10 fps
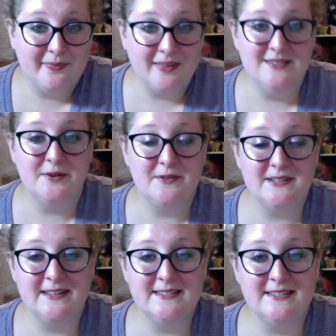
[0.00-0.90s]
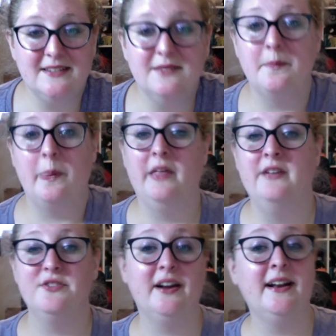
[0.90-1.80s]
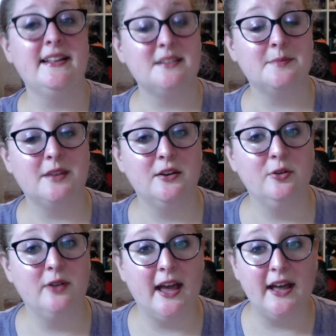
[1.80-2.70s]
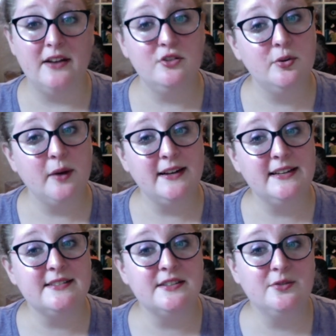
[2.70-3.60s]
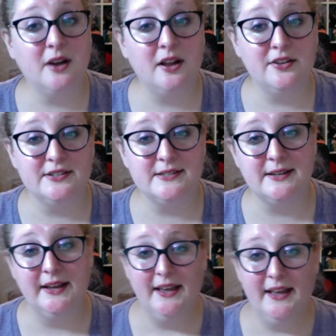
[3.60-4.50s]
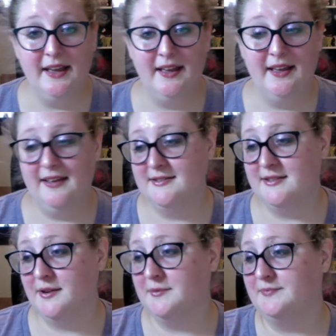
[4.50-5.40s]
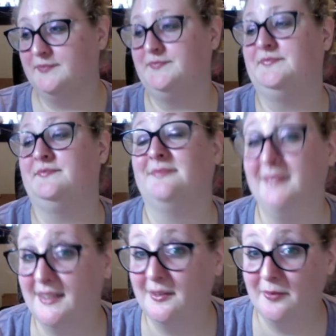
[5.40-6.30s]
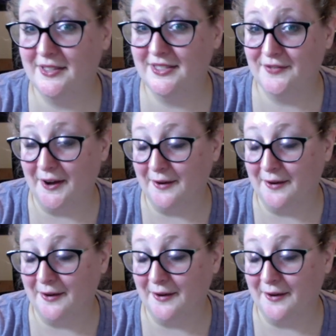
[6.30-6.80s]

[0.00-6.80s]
it's always nice to try and add something new to add new ideas and new colors. So without